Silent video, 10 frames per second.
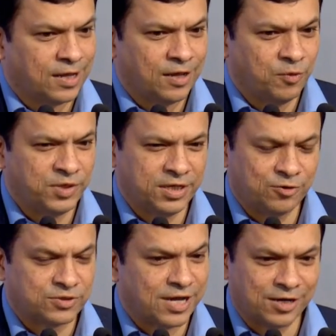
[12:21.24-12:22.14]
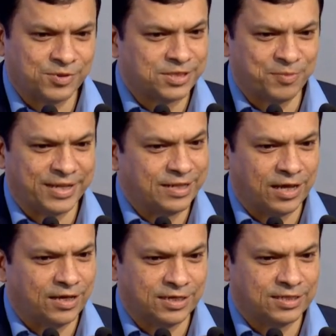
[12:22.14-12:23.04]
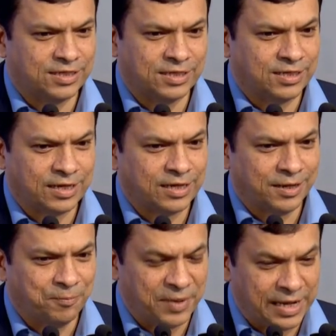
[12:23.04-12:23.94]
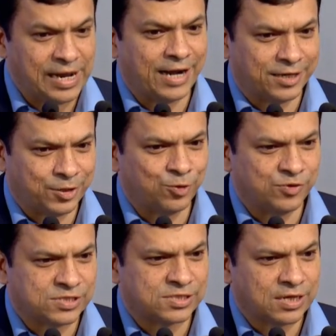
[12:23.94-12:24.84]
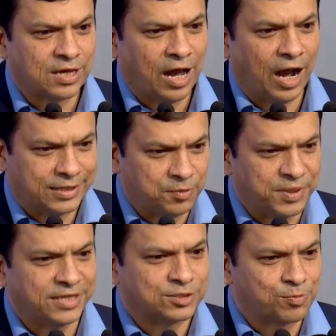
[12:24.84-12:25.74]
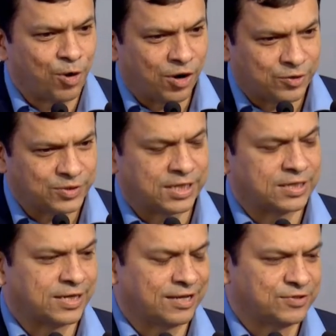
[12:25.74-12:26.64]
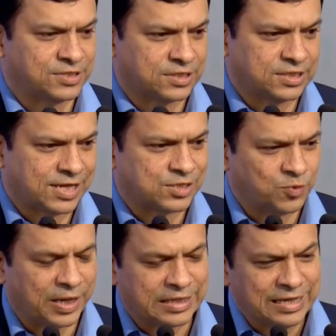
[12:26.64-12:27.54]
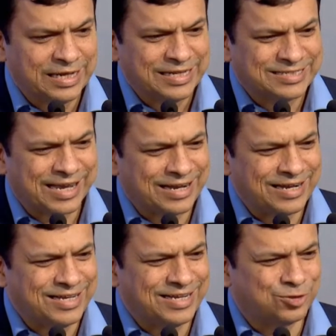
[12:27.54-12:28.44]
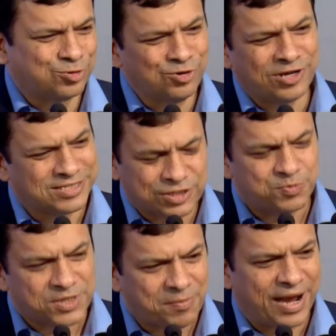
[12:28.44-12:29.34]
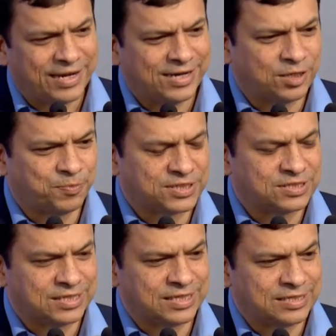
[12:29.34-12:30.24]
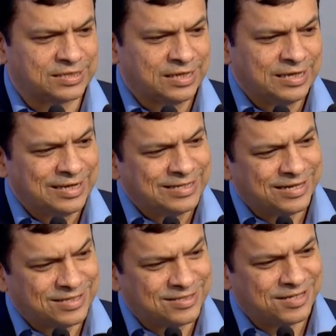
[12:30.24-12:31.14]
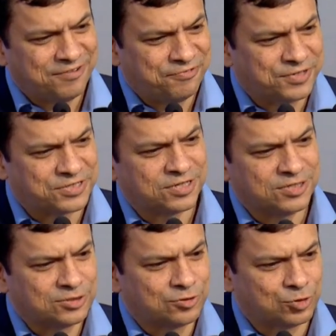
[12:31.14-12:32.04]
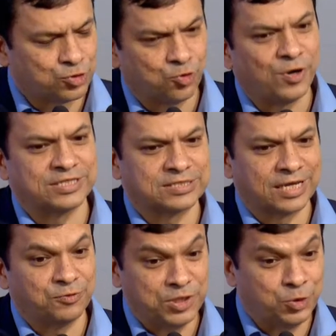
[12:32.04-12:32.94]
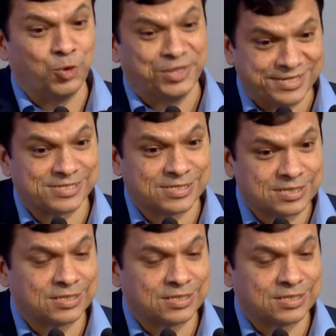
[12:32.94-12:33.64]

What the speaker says: We need to start with the men. The male attitudes are the biggest block to gender diversity, that's one. Secondly, it should not just be a mandated percentage. There is enough research to show us, and we know this,